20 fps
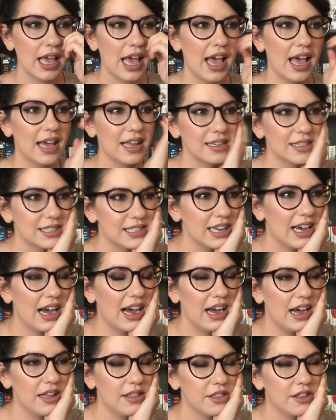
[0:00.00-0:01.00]
And
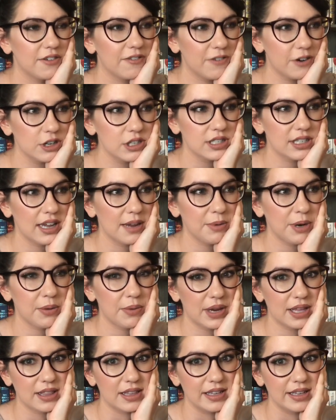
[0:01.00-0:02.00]
the first time I
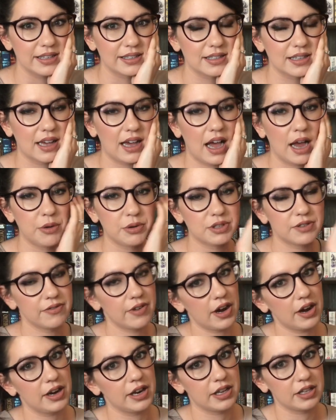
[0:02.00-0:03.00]
read these, I was
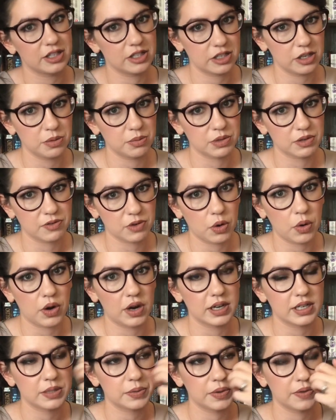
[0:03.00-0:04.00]
very consumed, of
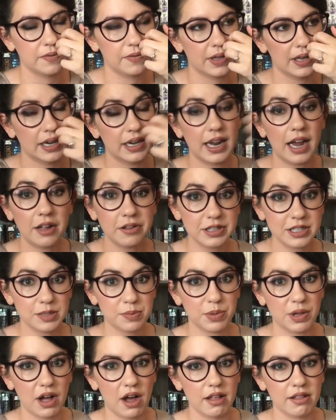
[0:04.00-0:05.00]
course, with Vin and Elend's
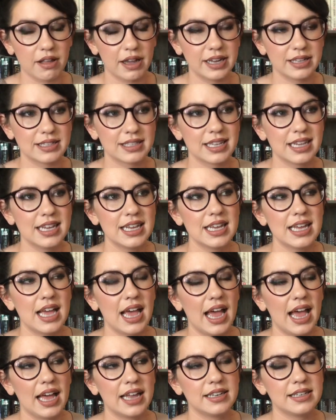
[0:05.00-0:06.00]
plotlines.
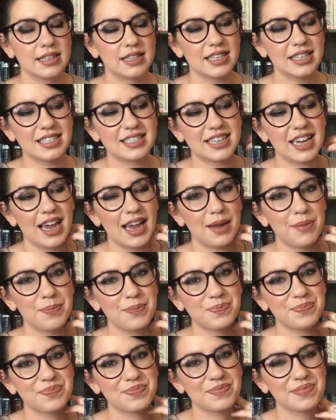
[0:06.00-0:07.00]
And this
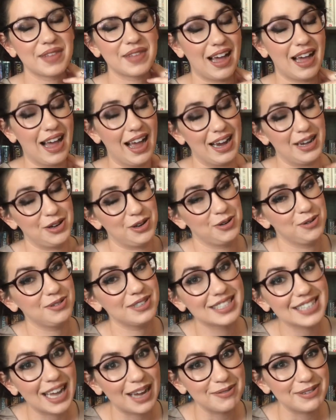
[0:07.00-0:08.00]
time, I knew it
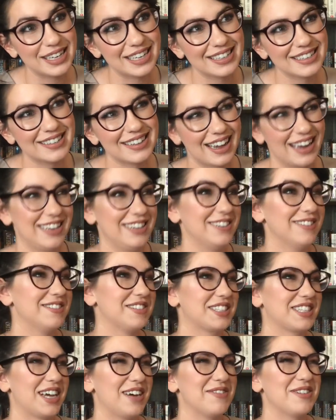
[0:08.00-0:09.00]
was coming. I knew it
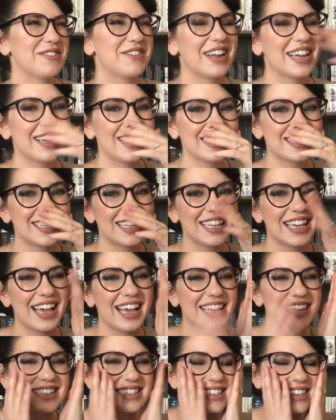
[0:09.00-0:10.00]
was coming when I got to the
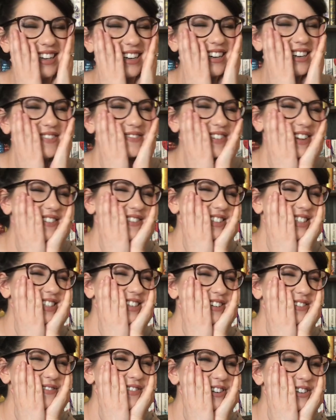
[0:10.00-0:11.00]
end. Oh, it made me
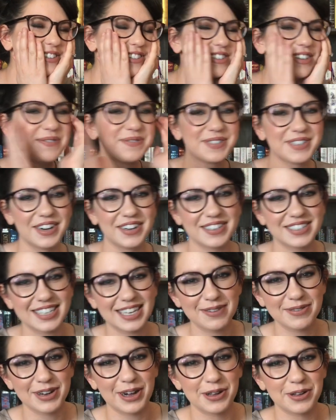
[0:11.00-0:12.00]
so emotional. I'm sorry. It's
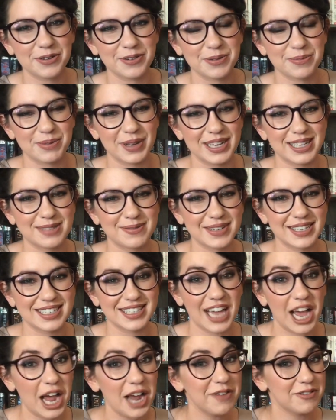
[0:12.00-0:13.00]
going to be all over the place because
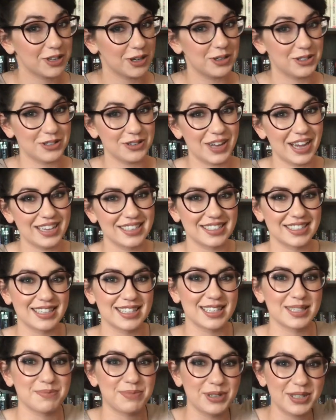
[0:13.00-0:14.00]
I've told you guys that
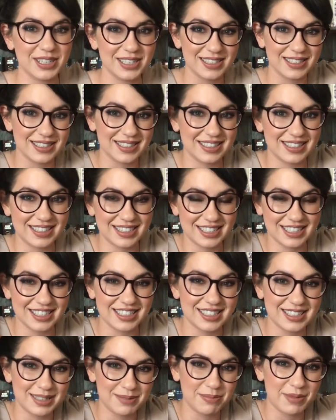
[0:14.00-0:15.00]
this book is
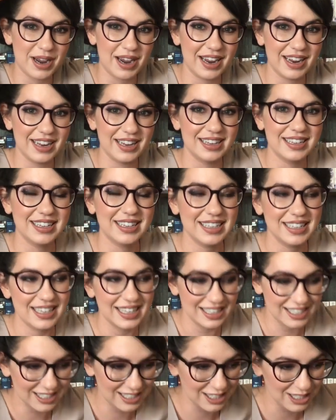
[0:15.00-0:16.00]
just my,
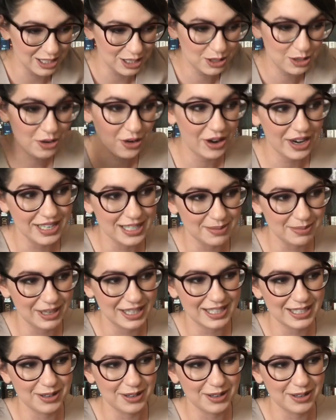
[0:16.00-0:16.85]
it just destroys me.